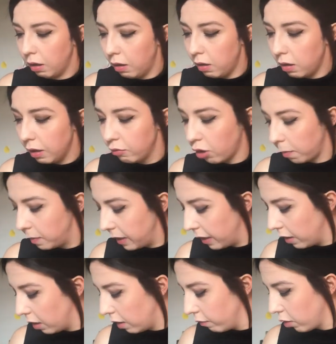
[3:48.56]
Oh, I dropped
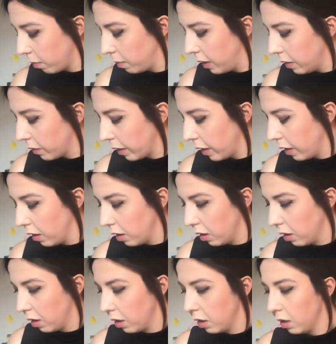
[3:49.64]
it, okay.
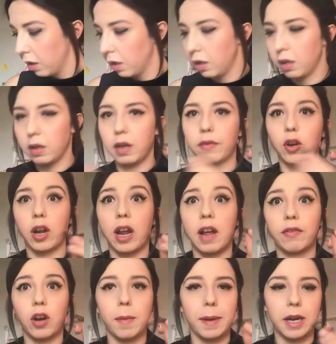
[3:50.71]
I've got
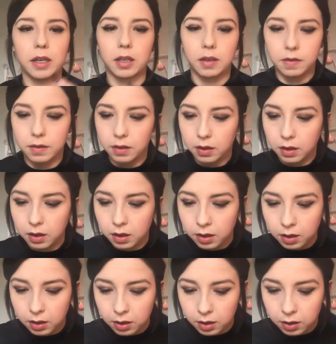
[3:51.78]
it back.
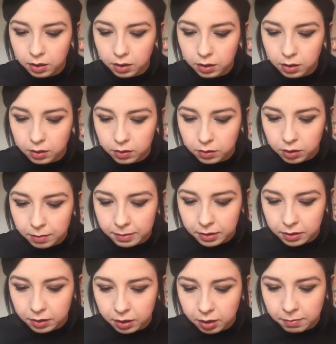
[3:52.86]
So I'm
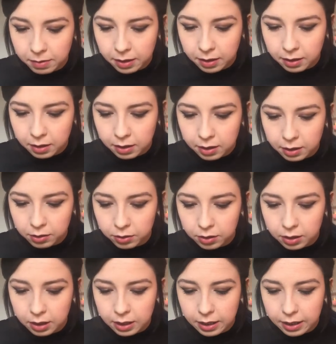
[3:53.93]
assuming I
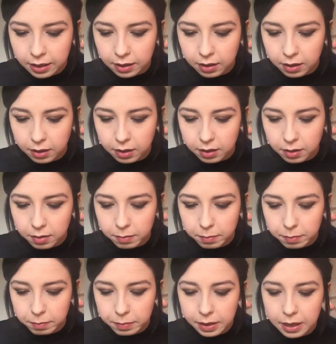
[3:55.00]
just like
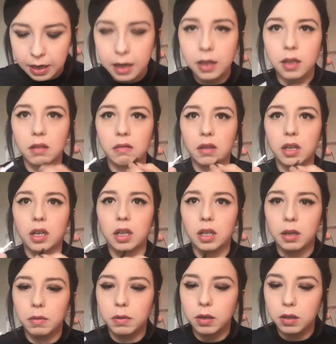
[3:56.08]
pat the
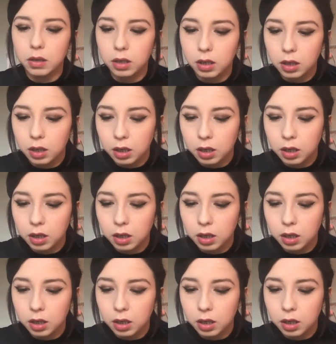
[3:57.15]
glue on